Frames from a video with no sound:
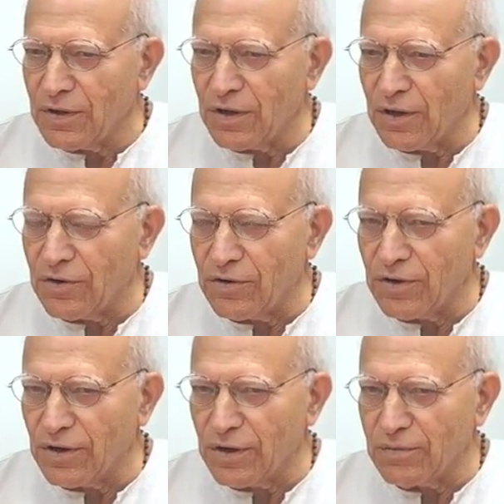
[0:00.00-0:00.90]
And
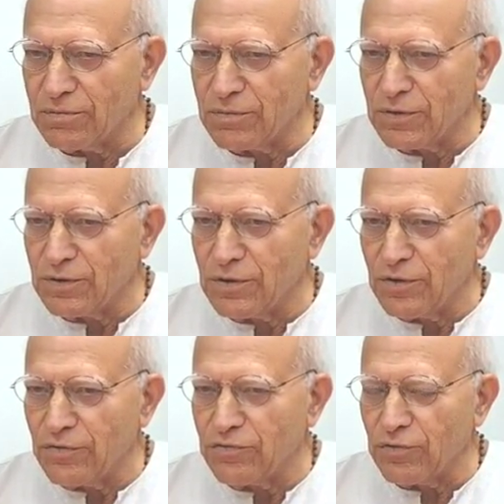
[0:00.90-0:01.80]

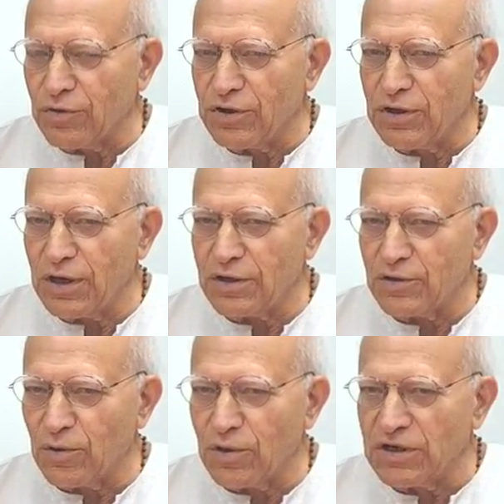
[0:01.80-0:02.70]
so he
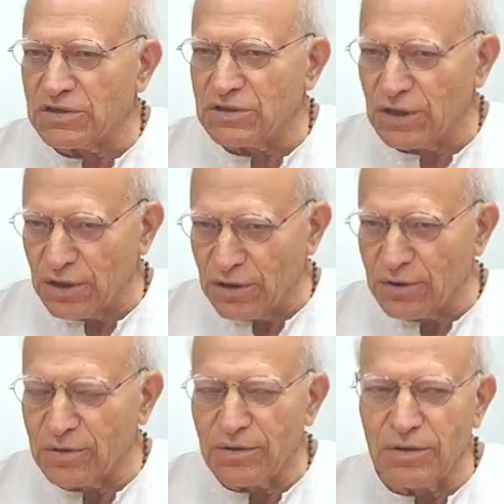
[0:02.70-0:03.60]
had told his son
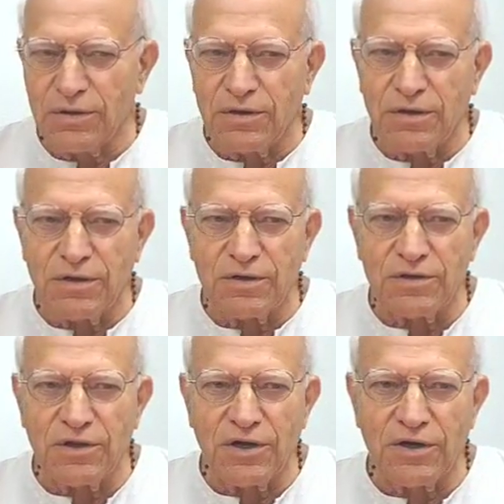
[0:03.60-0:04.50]

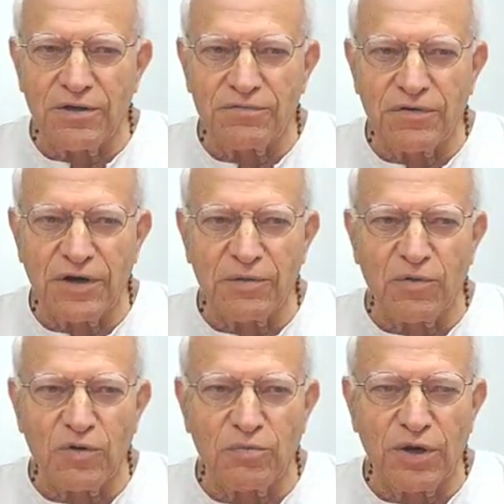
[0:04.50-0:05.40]
that if I
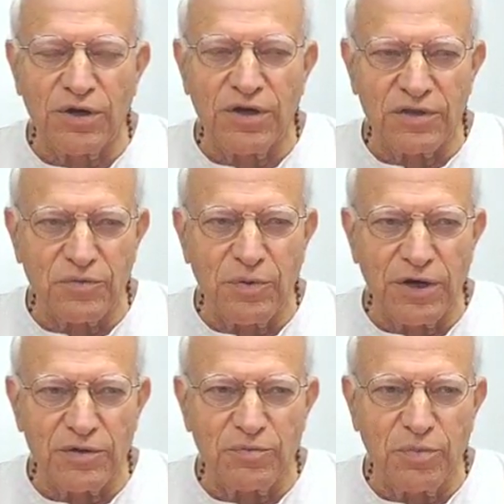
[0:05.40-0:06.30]
am on my
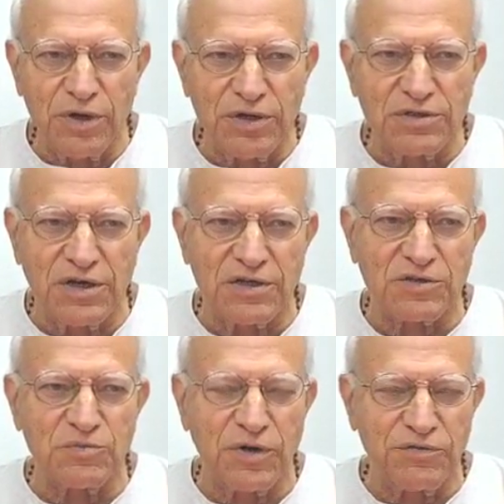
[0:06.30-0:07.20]
deathbed, please
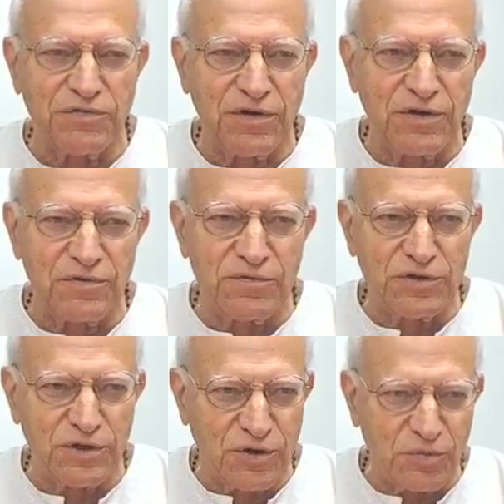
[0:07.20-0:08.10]
ask my friend
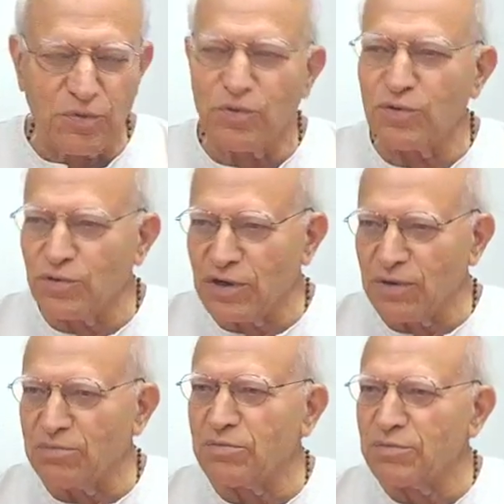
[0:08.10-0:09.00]
Vijay Kapoor to
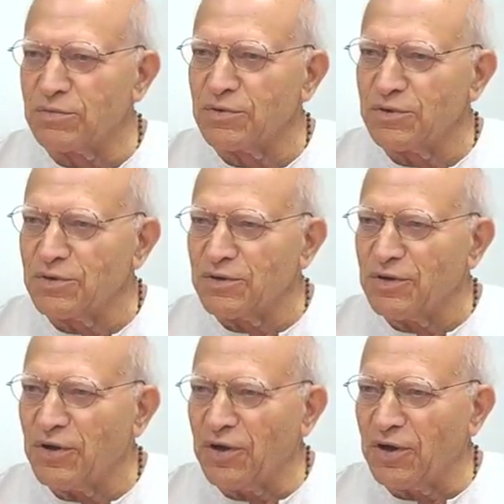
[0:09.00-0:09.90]
come
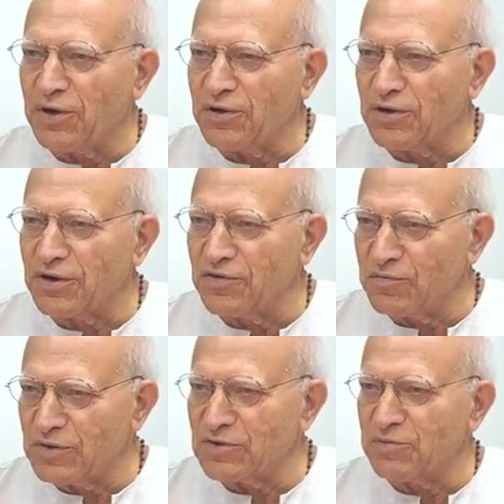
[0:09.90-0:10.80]
and
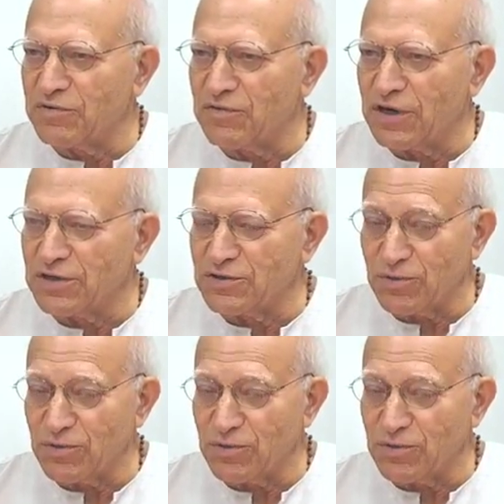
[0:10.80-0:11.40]
give me some advice.